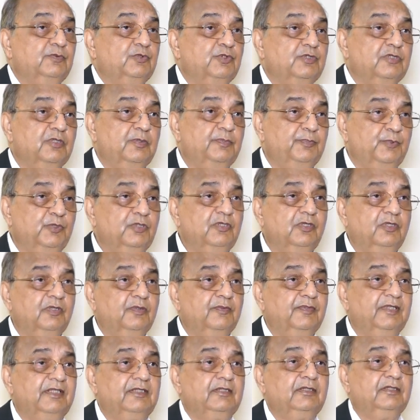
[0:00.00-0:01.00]
we should put on a
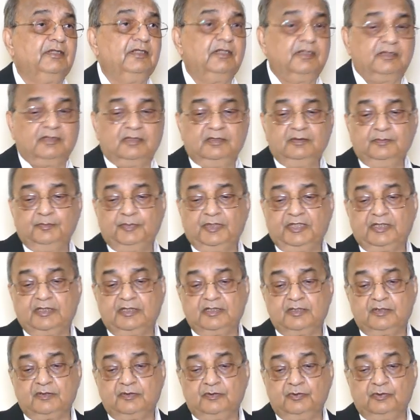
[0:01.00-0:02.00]
ventilator, but
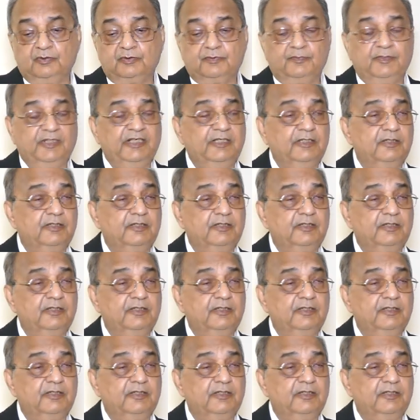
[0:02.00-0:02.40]
when